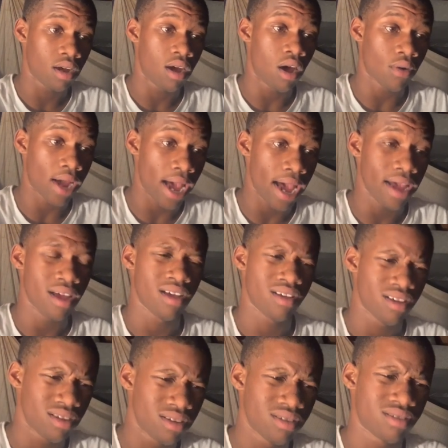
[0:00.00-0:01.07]
Okay.
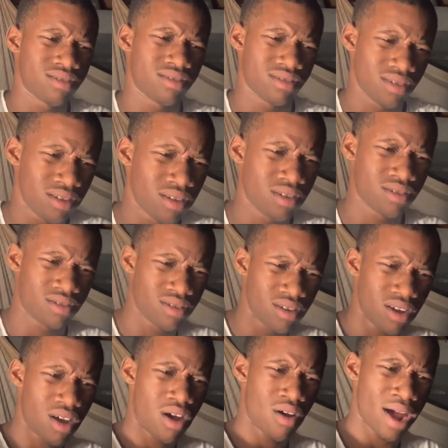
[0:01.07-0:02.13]

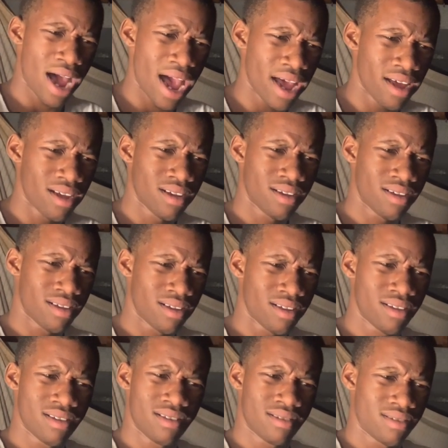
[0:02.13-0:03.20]
Okay.
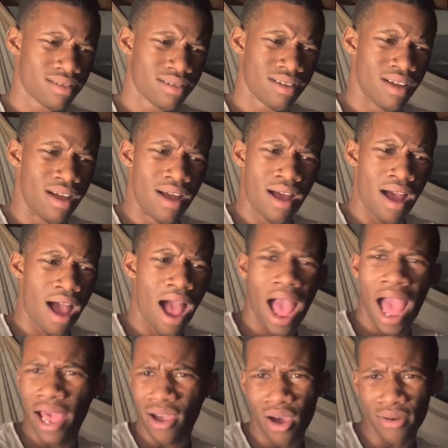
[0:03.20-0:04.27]

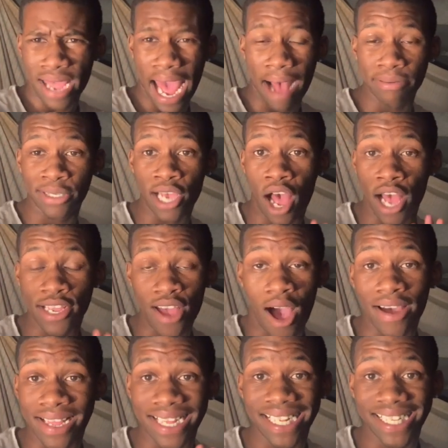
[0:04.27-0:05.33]
I ain't gonna cap y'all. Y'all
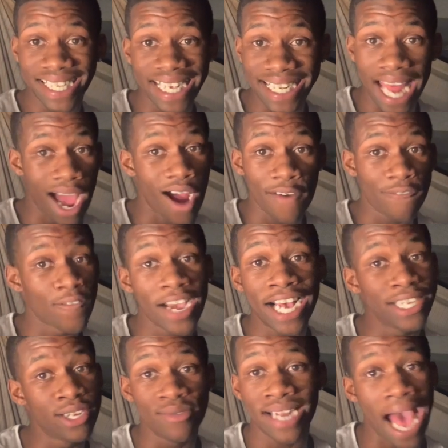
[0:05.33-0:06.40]
can see that her
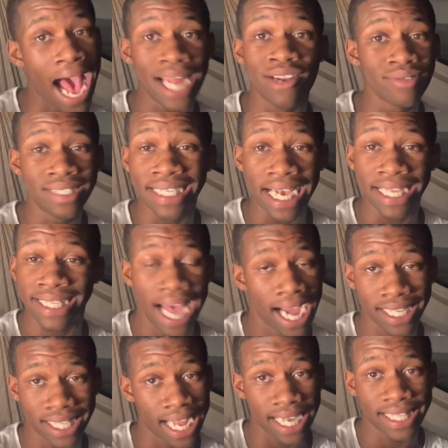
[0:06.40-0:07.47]
friend do not do
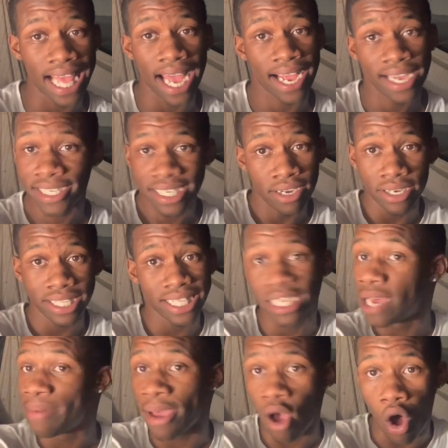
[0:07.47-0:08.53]
TikToks like that because she was a
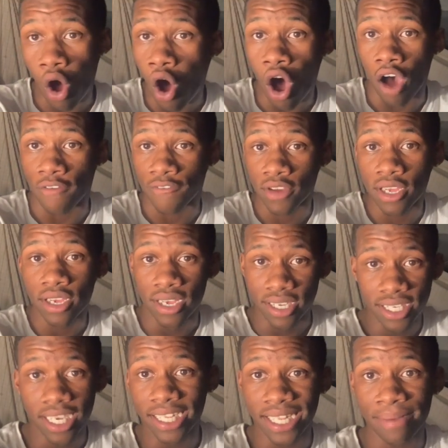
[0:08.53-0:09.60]
little bit off.
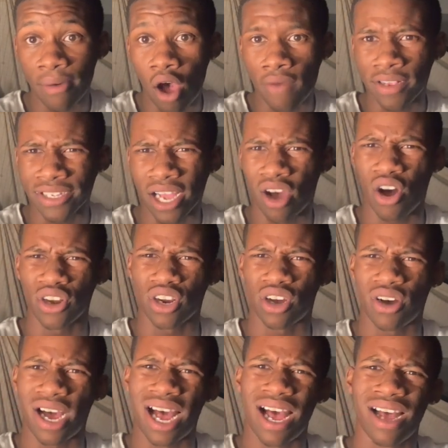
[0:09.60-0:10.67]
She was a little bit off. She's like, hold on,
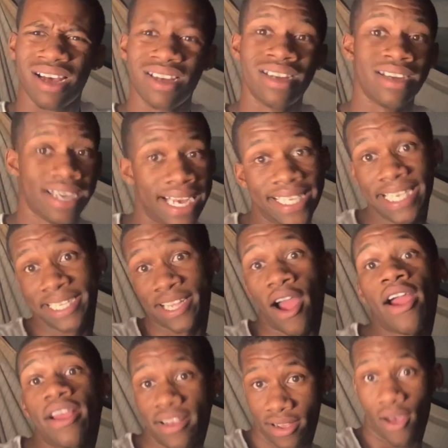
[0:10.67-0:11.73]
huh? And she
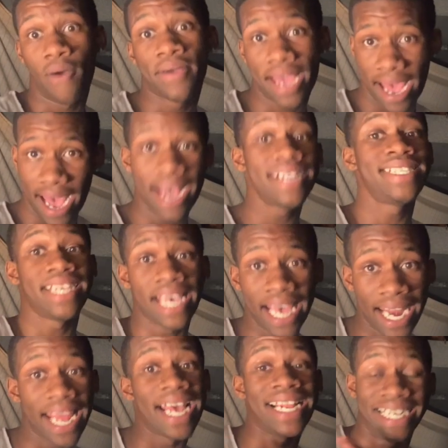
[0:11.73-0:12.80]
start. okay, she hit
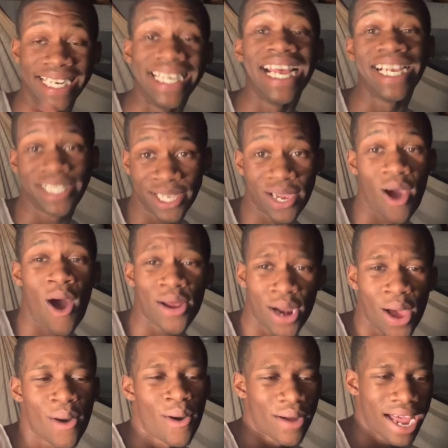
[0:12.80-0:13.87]
it. And then she caught
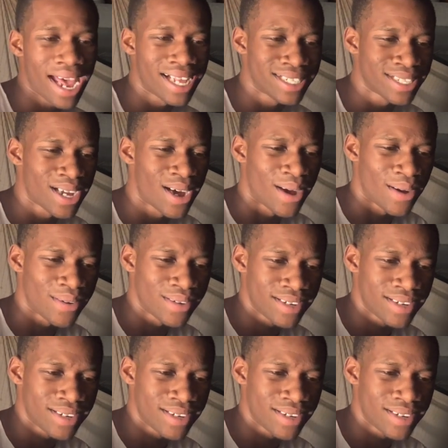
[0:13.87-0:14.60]
on. Okay, let's go.